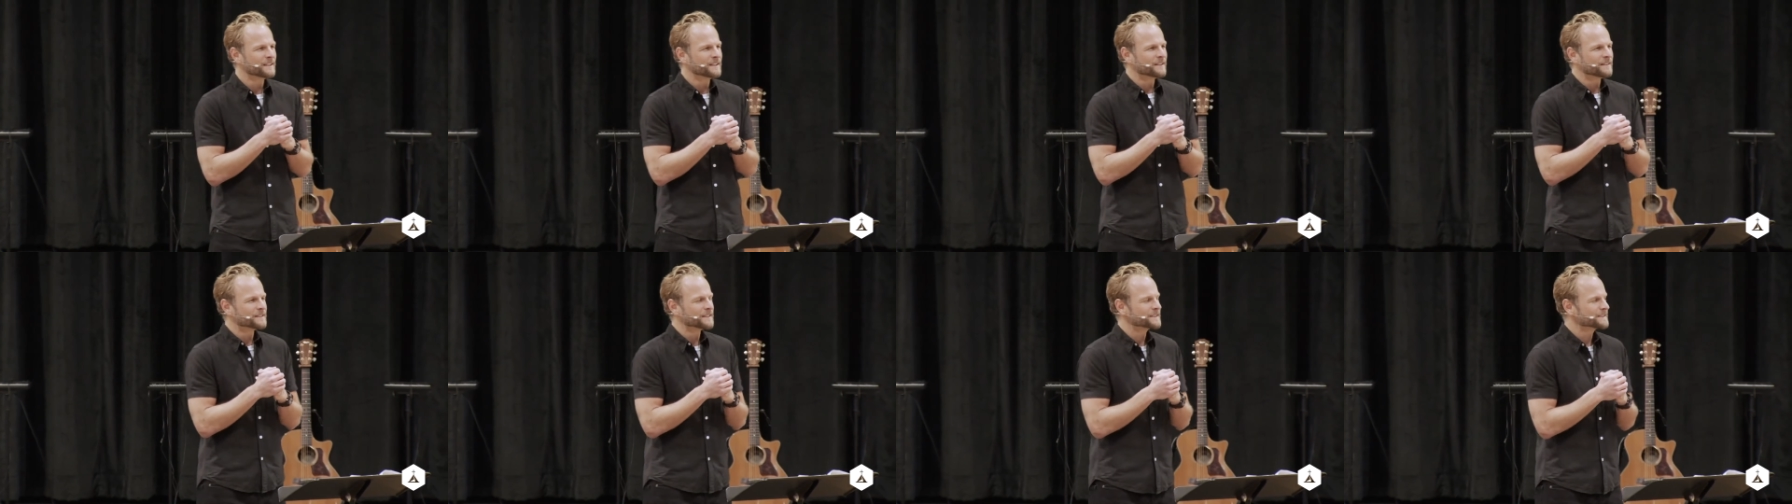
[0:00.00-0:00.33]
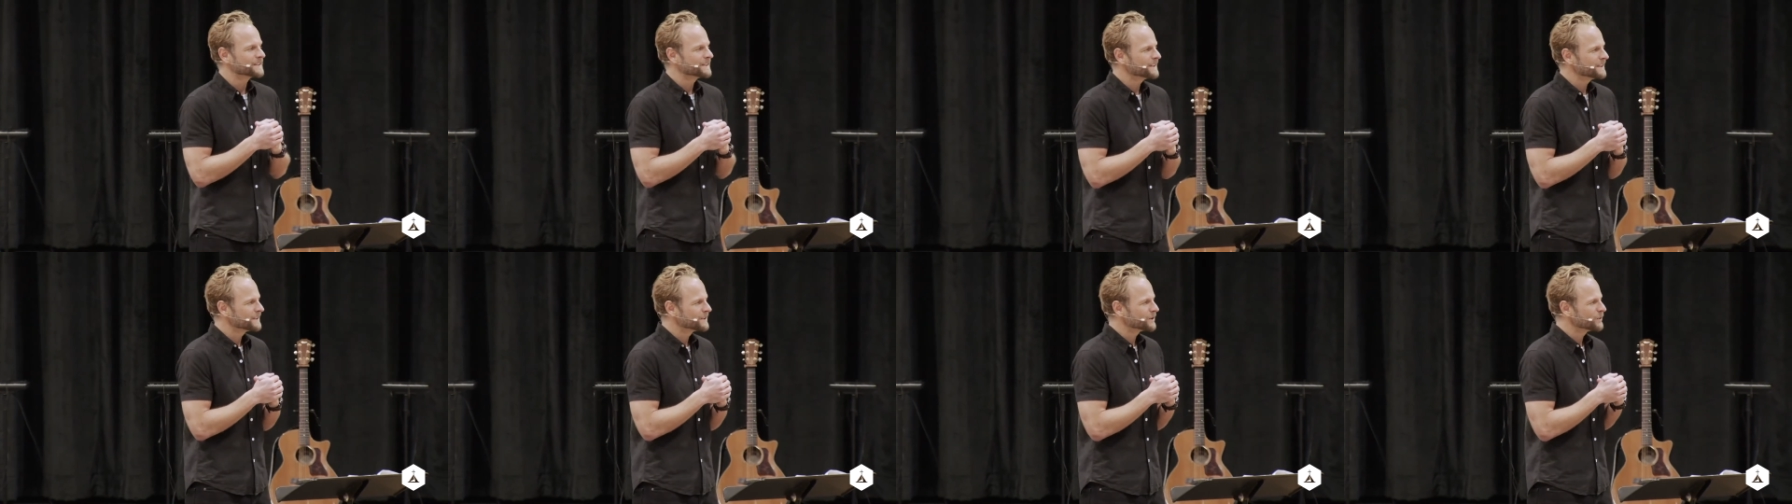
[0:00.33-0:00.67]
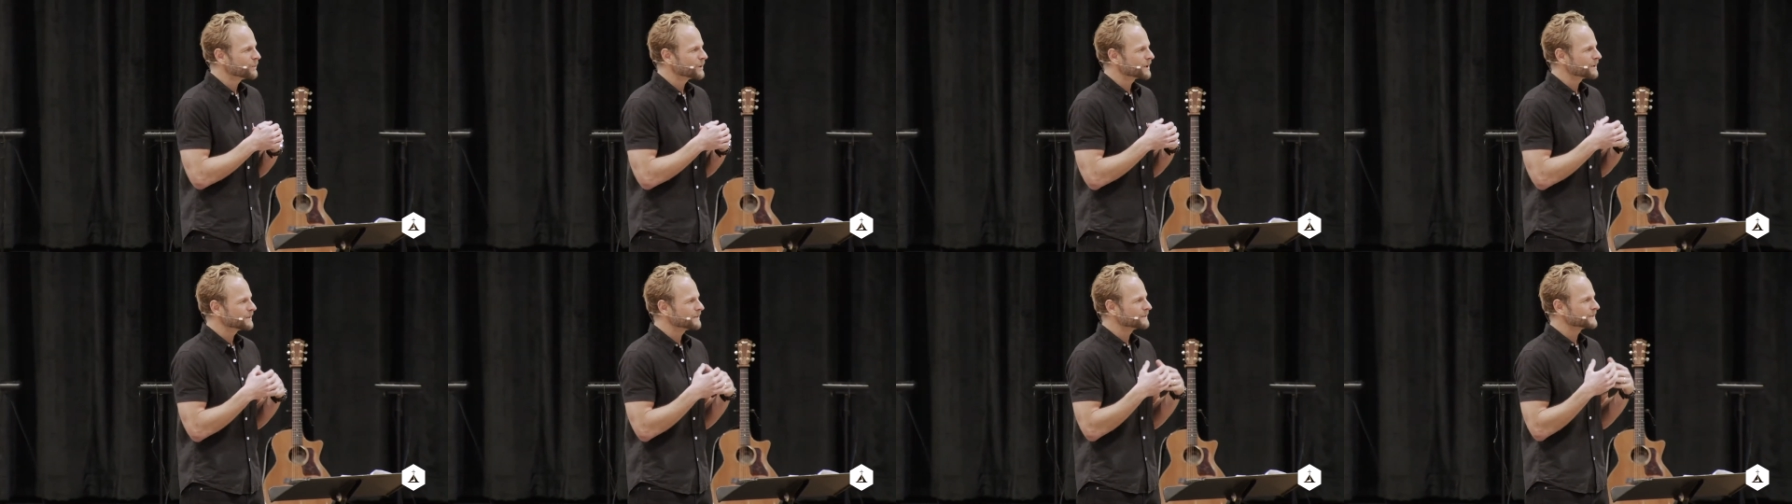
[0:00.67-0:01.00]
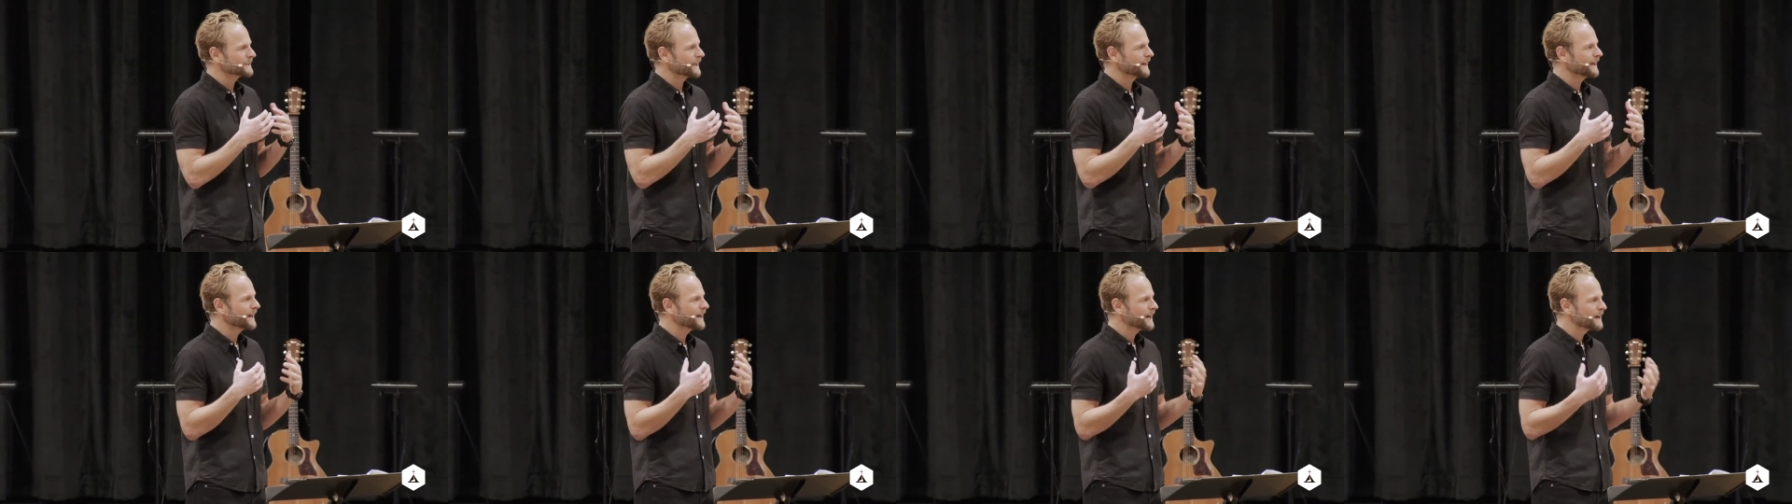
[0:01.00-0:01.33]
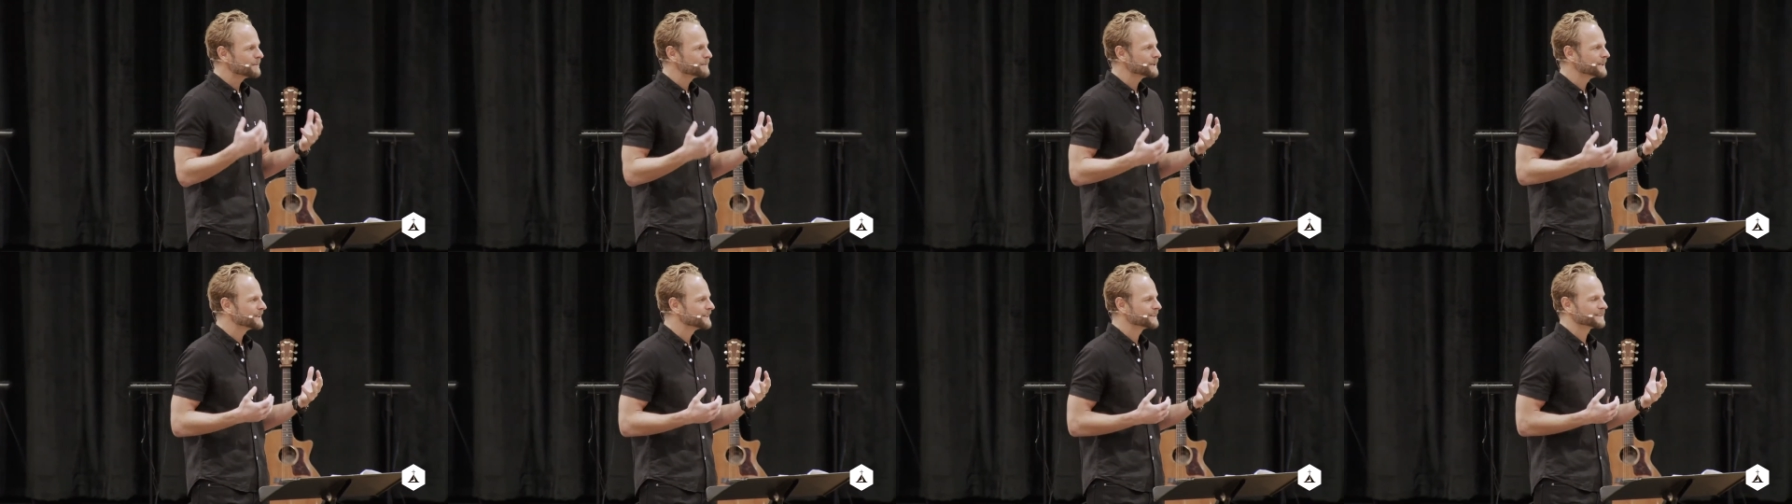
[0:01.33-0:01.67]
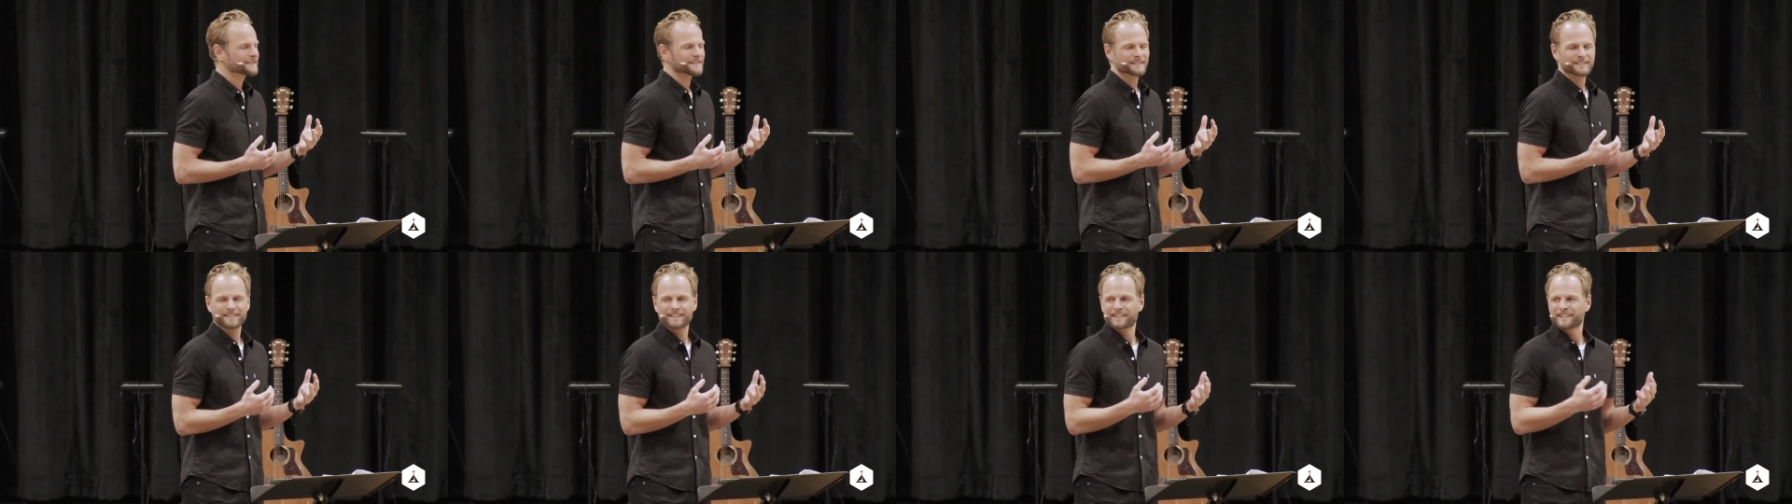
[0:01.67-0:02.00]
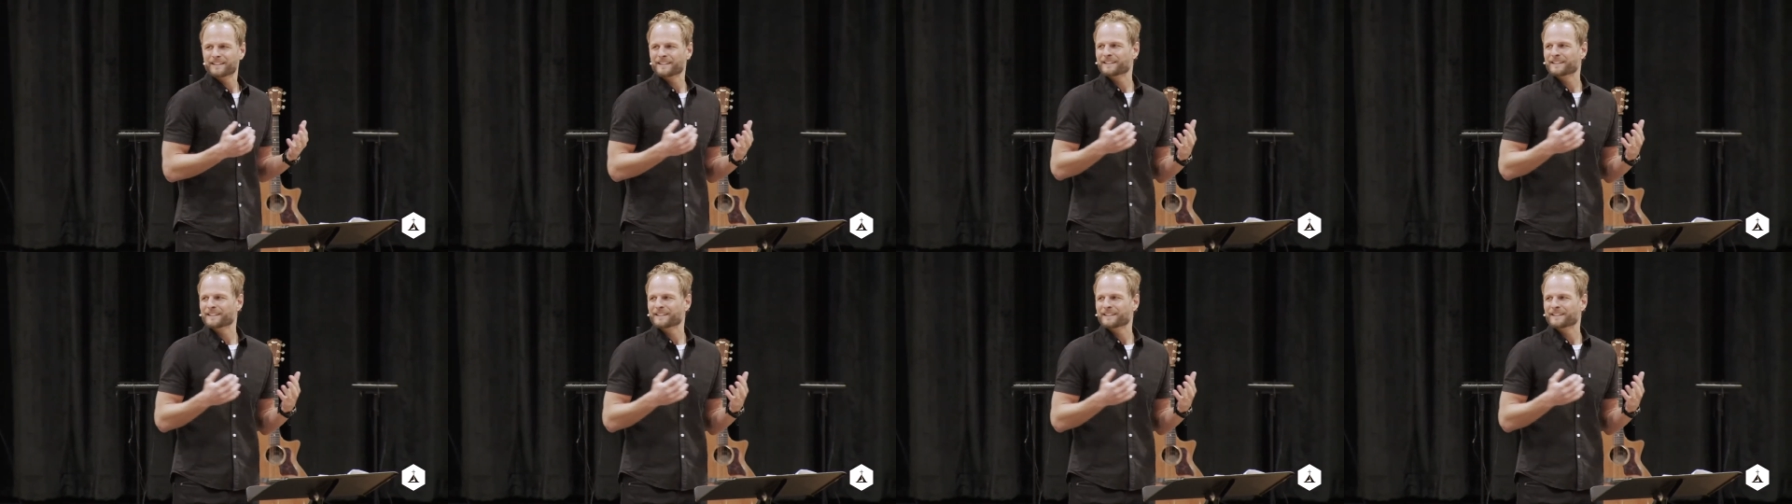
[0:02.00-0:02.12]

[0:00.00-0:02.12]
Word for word: Just thinking through what are those habits